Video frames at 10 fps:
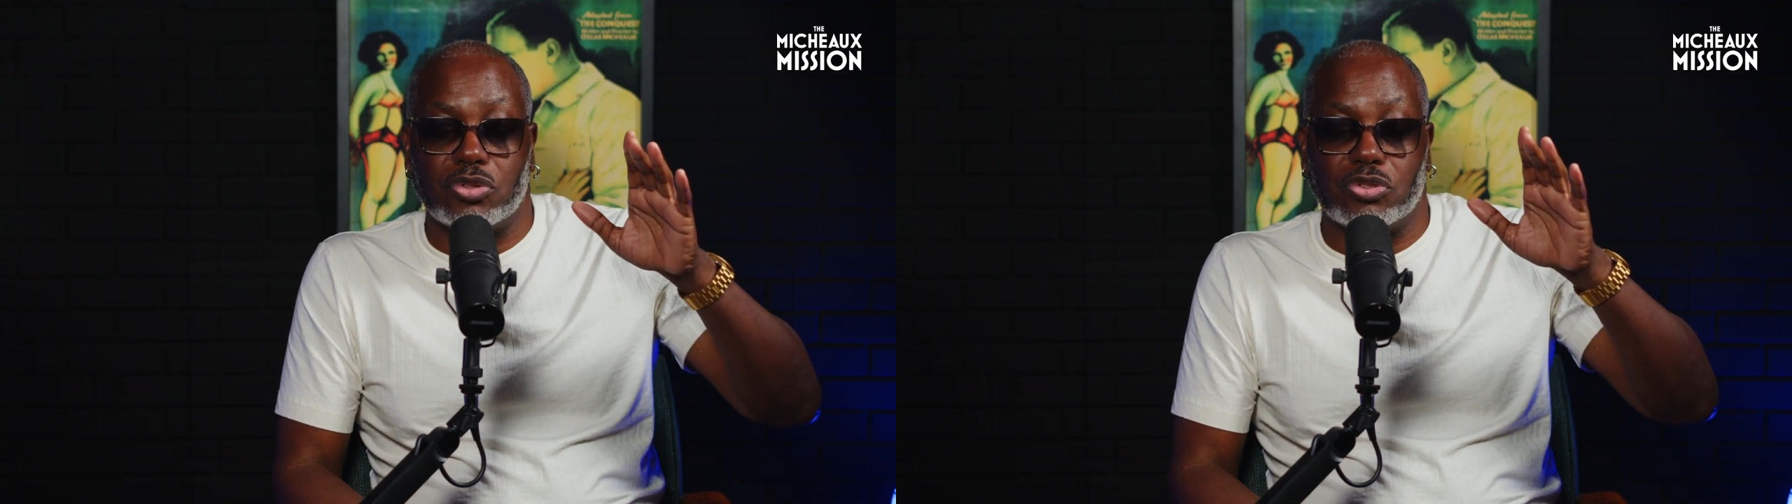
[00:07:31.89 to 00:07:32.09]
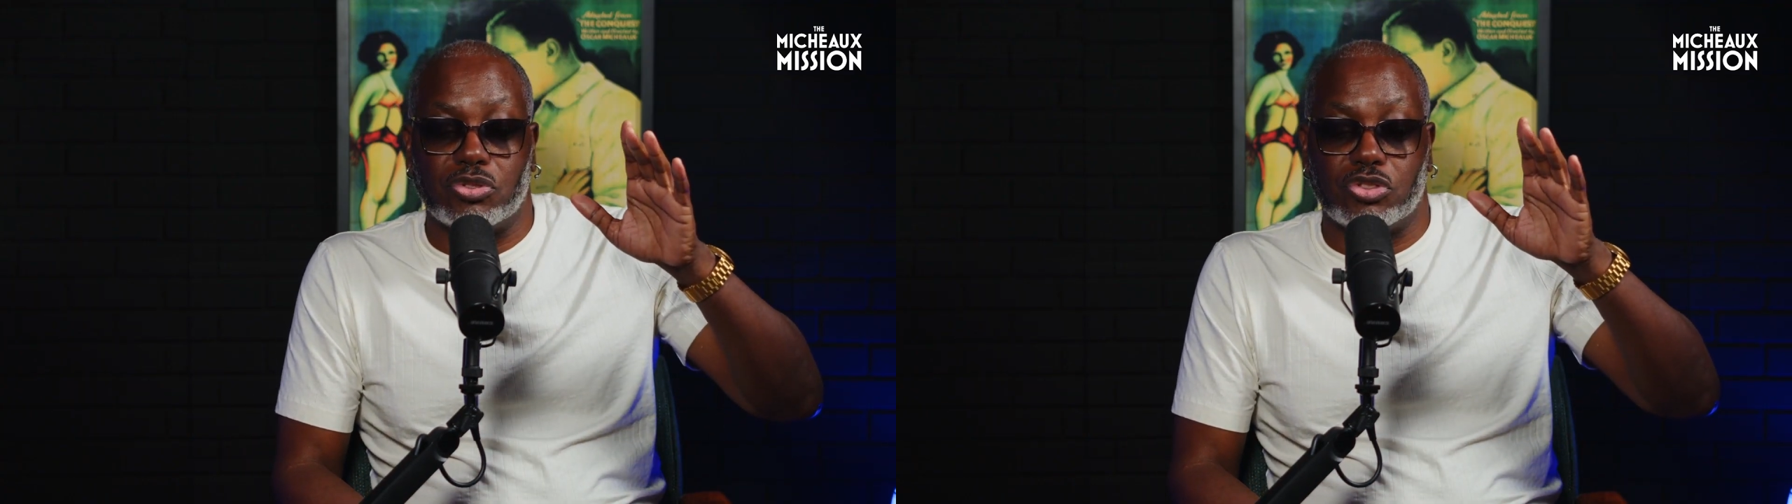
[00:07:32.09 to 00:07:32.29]

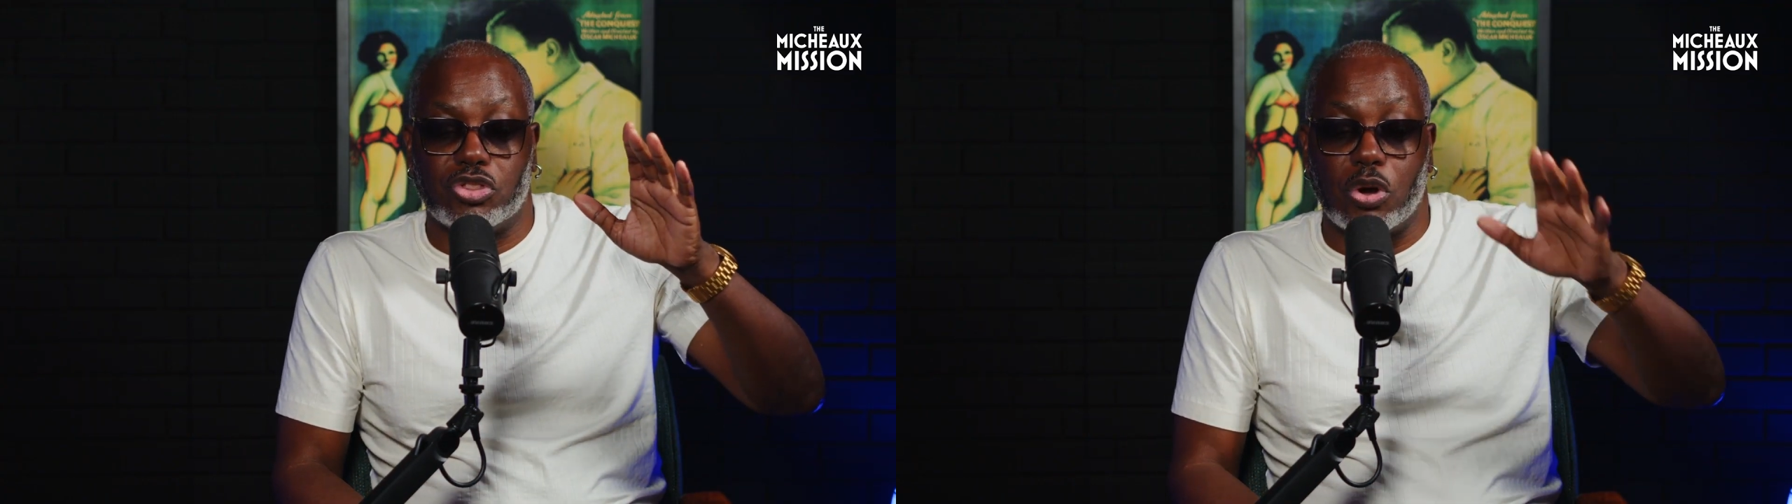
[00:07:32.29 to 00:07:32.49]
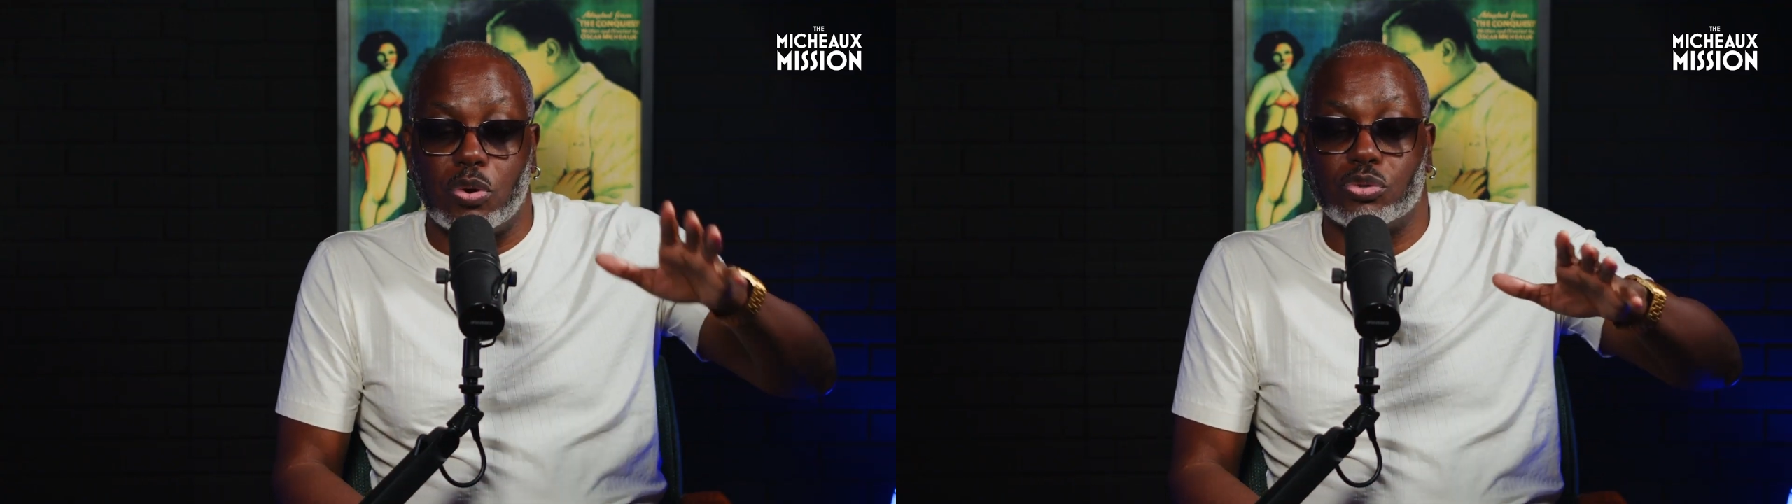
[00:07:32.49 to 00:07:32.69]

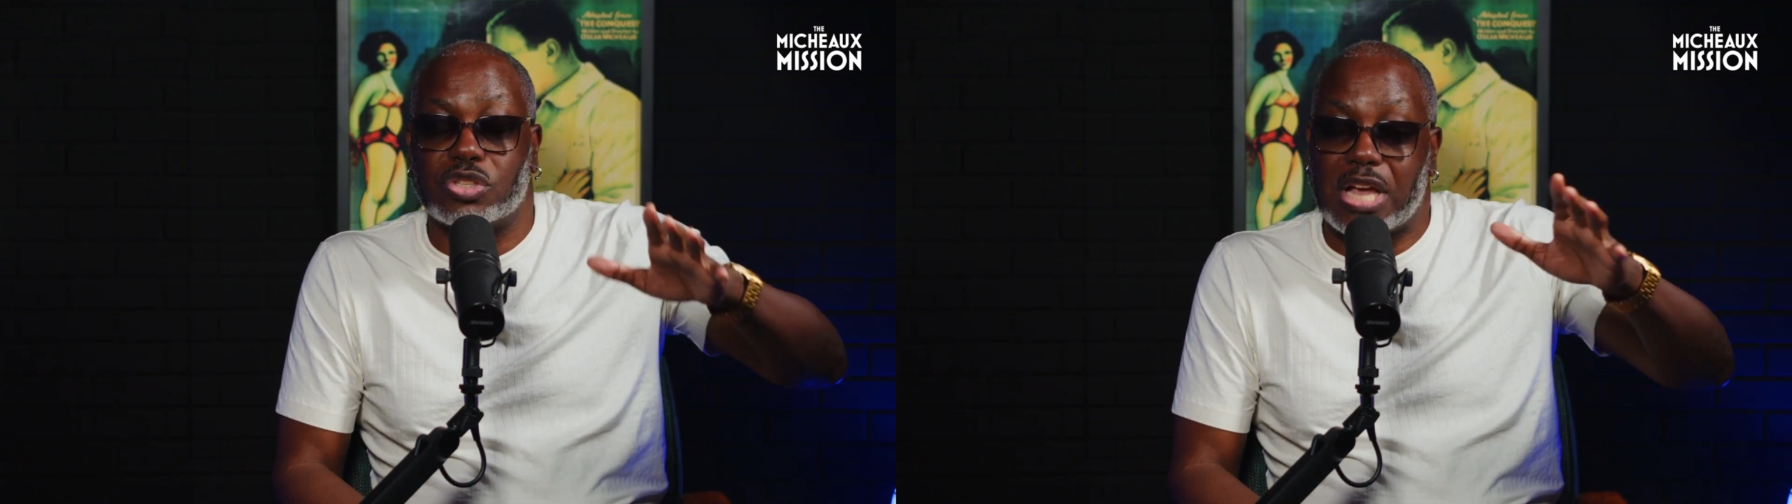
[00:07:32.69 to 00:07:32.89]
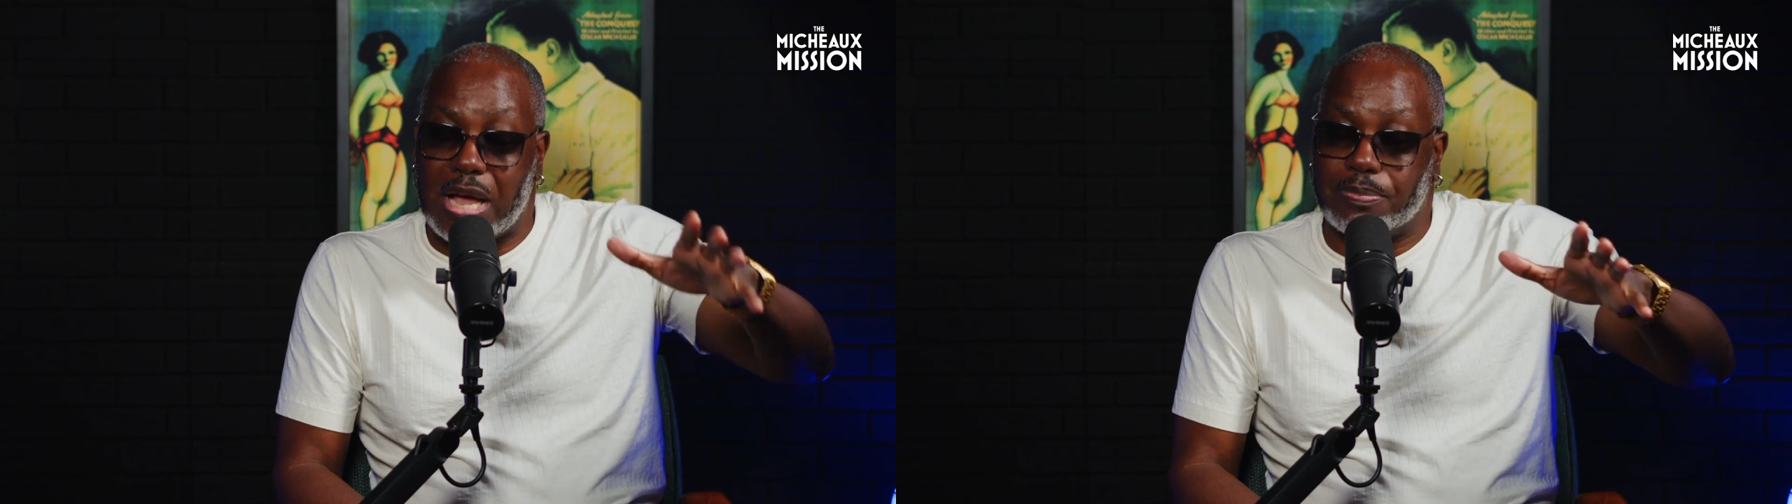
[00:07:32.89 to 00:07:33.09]
those
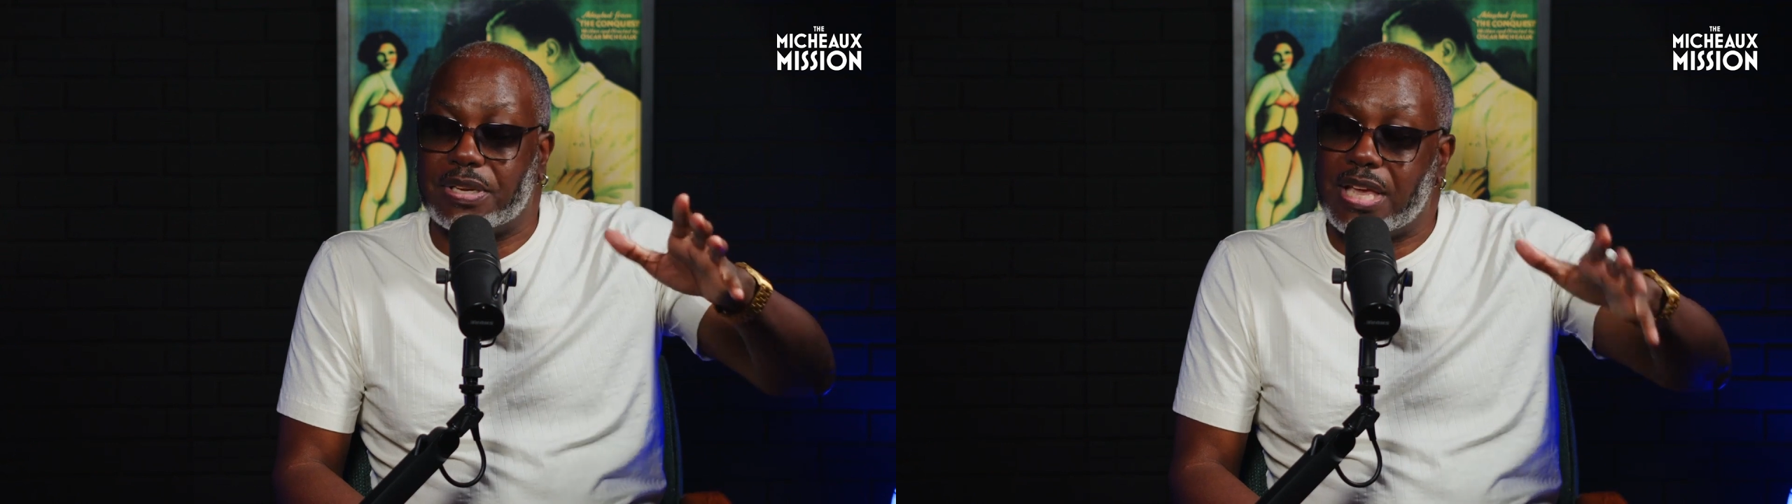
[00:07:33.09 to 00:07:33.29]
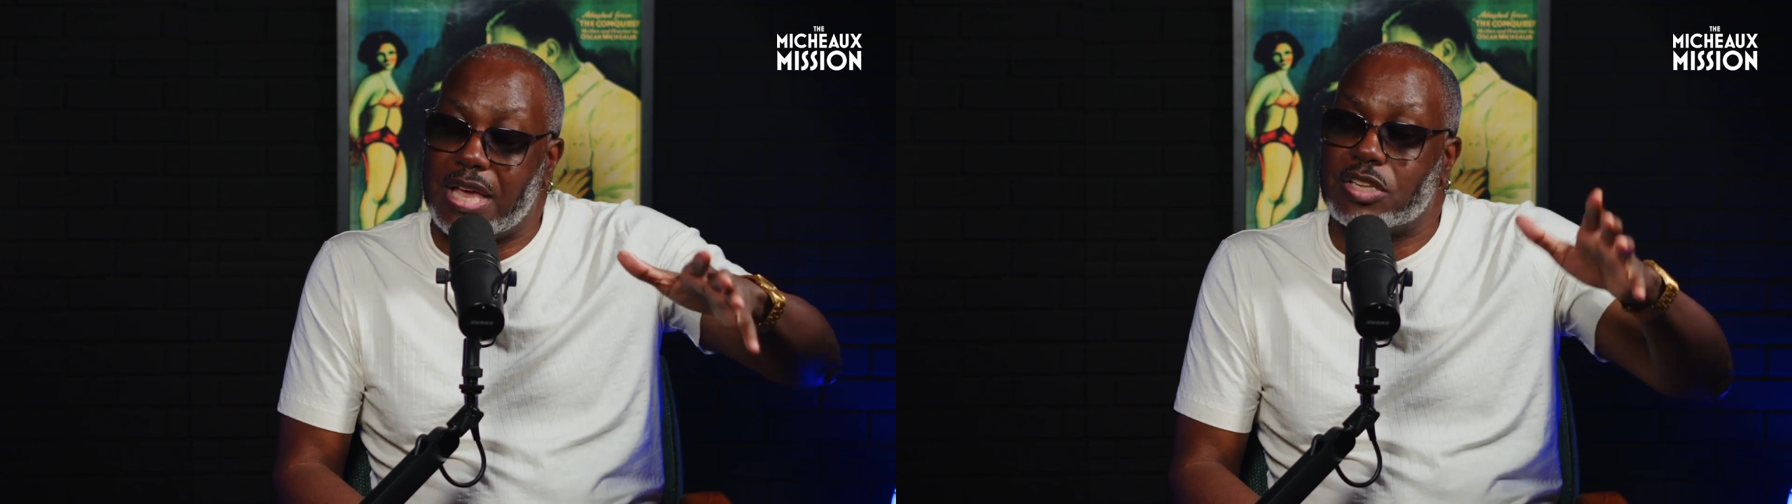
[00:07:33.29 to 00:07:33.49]

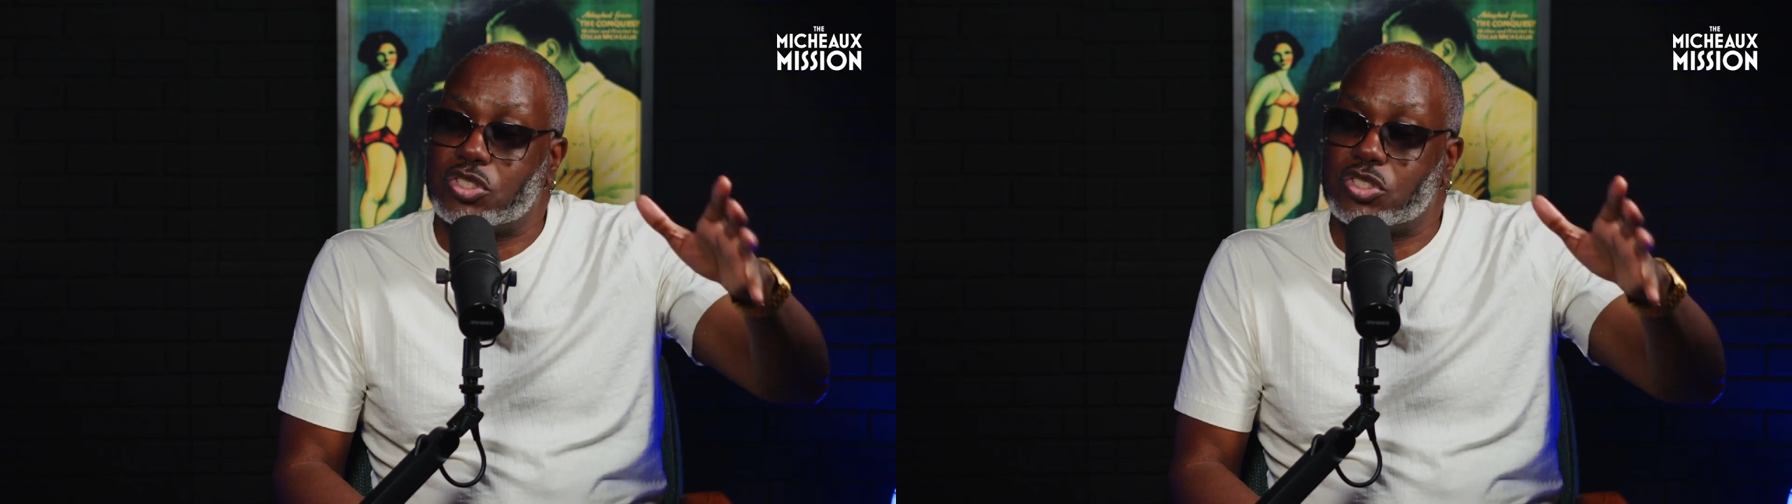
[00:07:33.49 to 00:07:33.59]
complicated